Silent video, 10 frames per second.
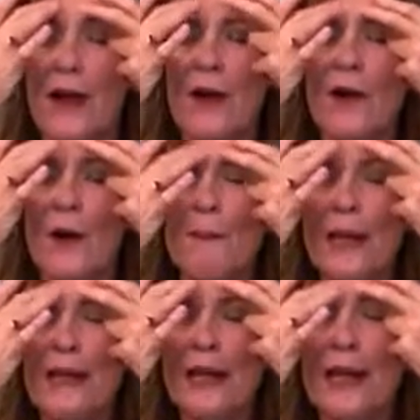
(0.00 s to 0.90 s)
Oh,
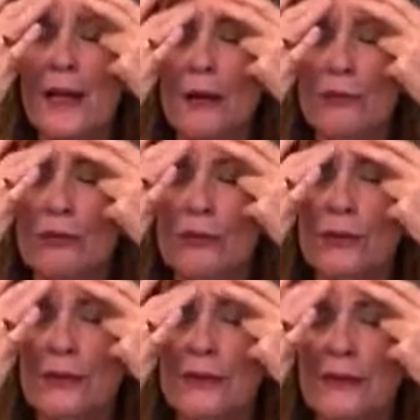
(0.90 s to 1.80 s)
belly.
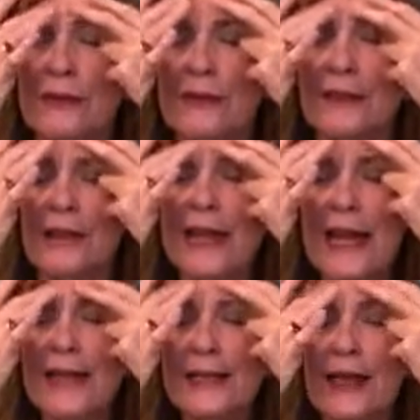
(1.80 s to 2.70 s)

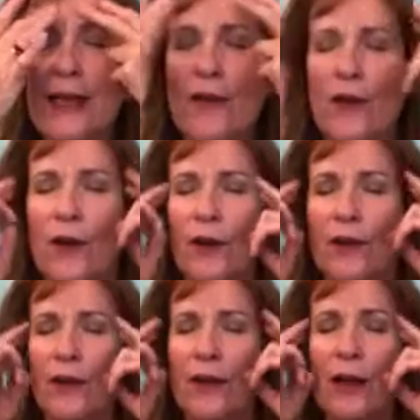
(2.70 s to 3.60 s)
Get it together.
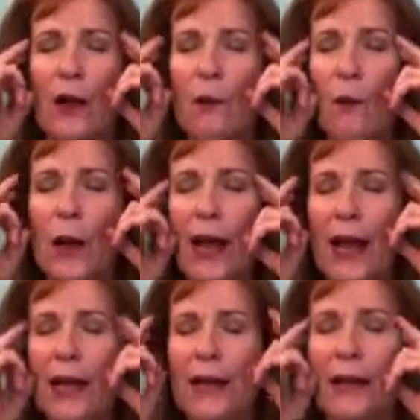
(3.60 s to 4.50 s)
Go
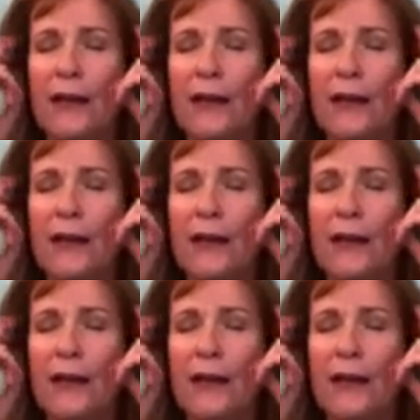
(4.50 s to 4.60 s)
away.